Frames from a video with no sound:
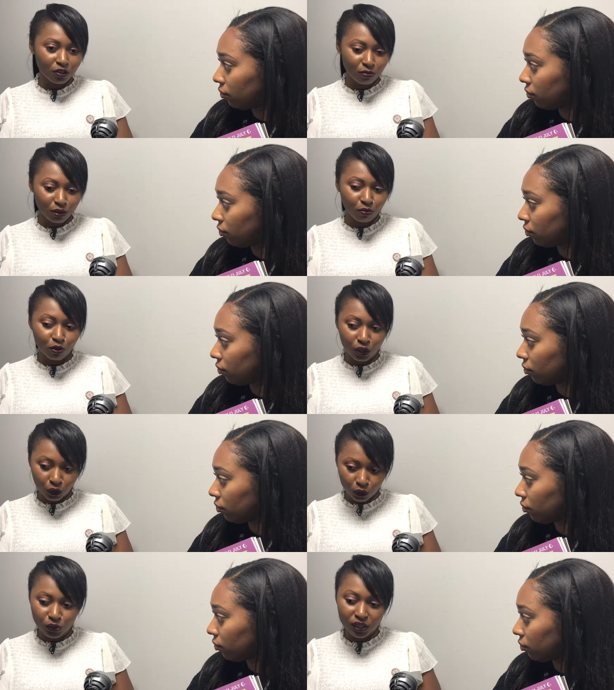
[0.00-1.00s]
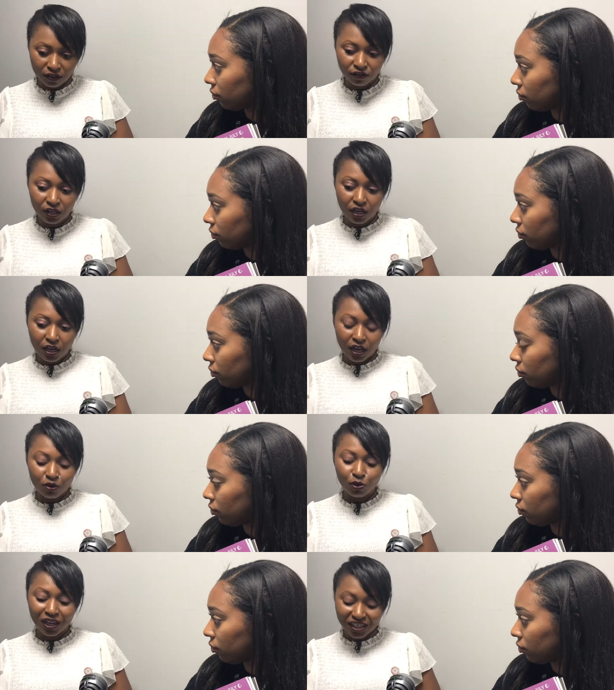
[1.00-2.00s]
Speaker 1: little bit more inclusive,
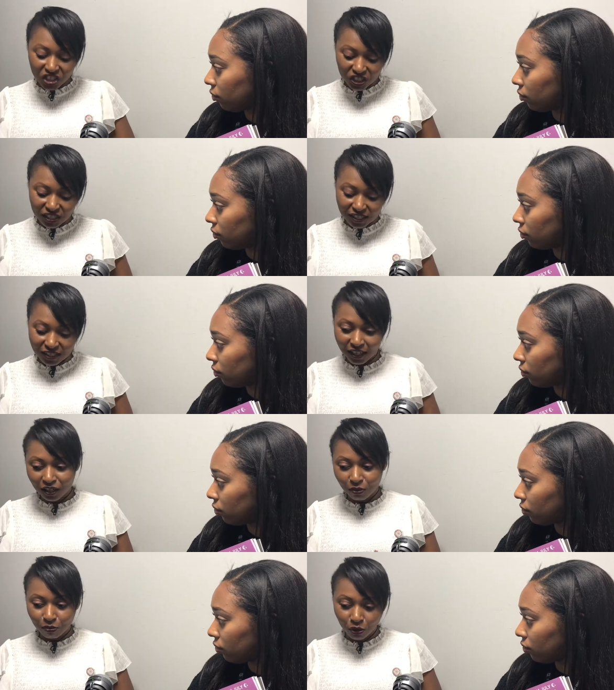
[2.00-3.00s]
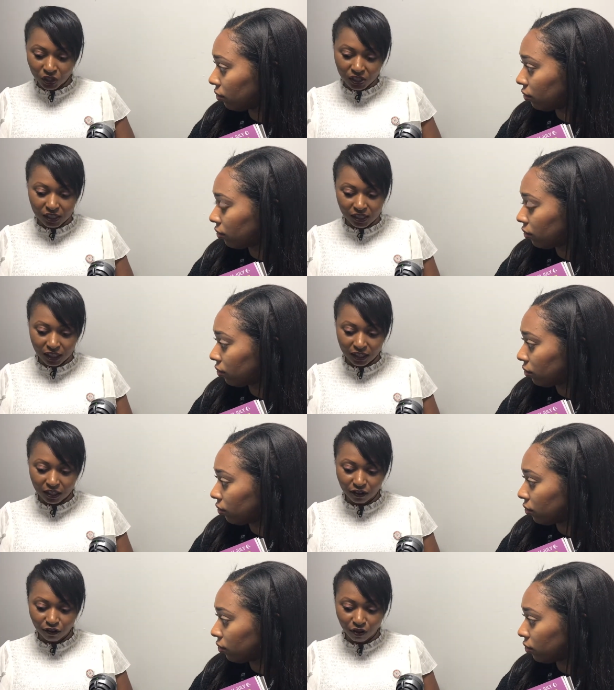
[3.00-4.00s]
and we actually design our policies
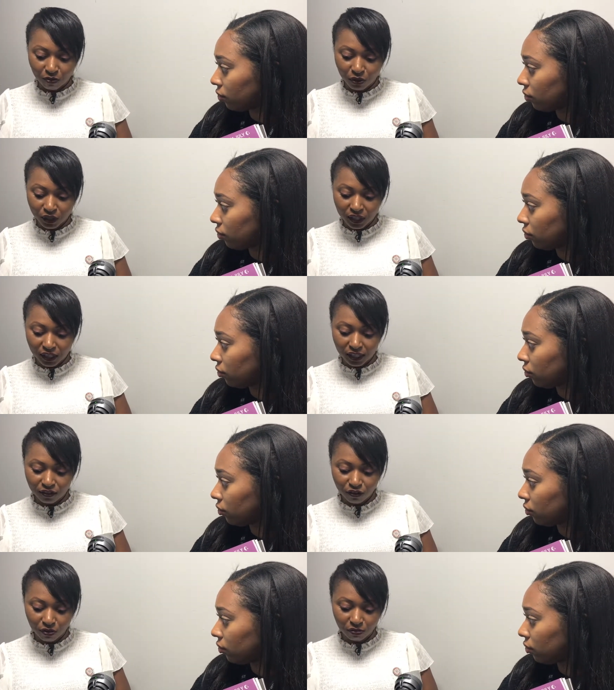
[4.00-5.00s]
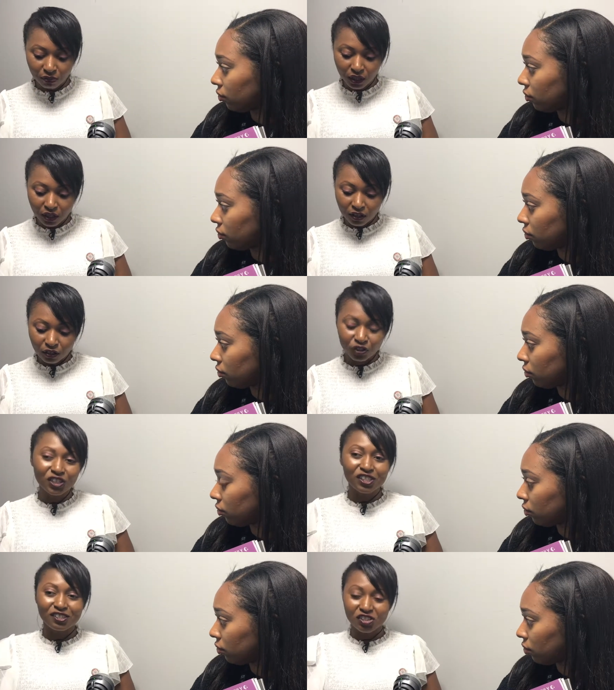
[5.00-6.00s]
slightly from looking looking at it from not
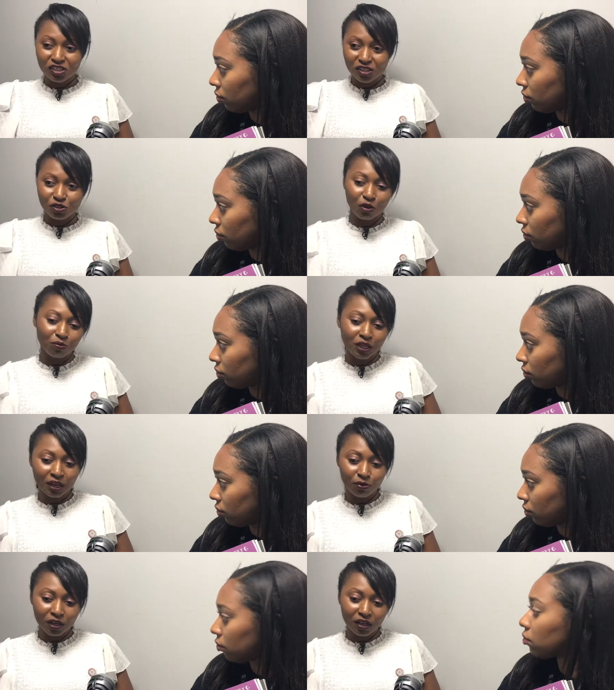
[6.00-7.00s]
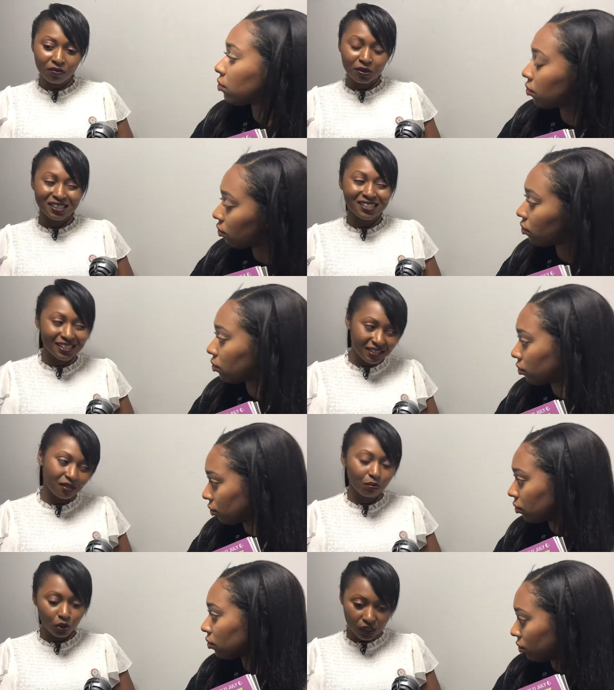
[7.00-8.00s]
necessarily just the top down where governments are
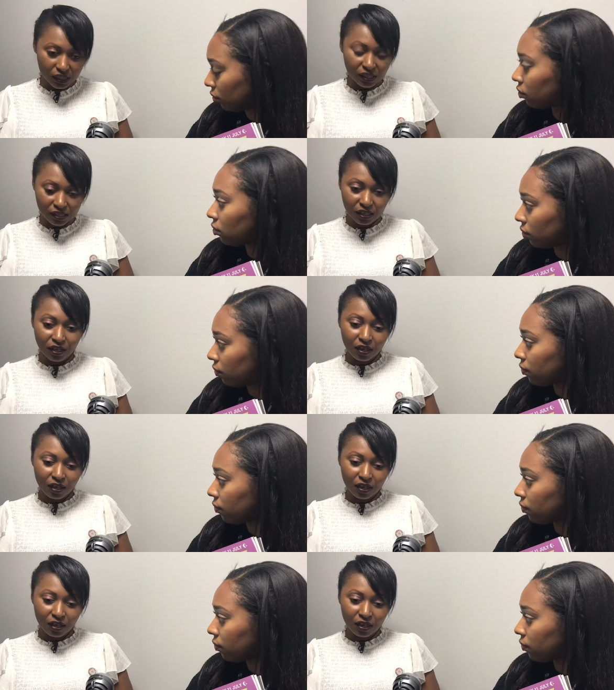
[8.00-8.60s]
setting policies,